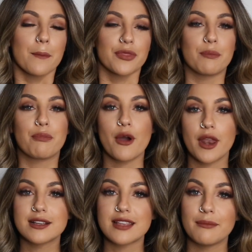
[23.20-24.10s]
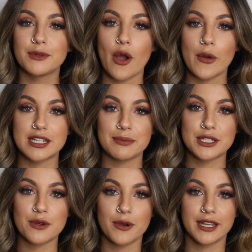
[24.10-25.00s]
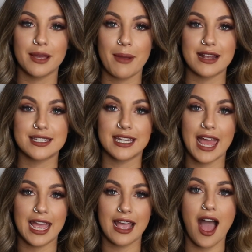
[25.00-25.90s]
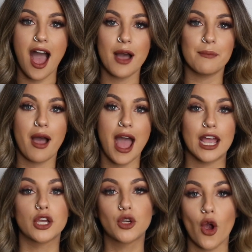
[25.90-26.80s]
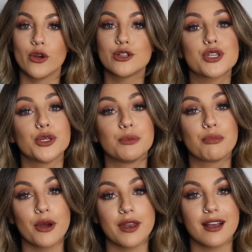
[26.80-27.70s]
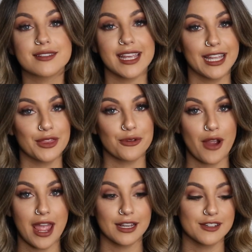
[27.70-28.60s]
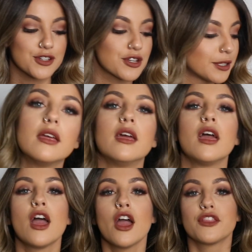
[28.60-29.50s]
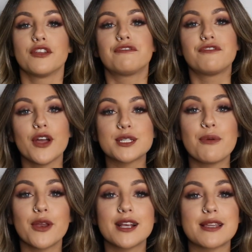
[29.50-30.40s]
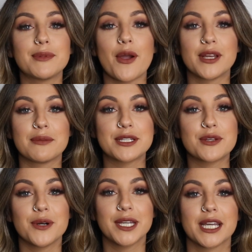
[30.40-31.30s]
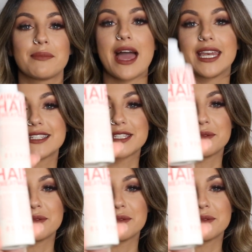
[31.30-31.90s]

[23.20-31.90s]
The products I'm going to be talking about today are my go-to products in the range. The first product I'm going to be talking about is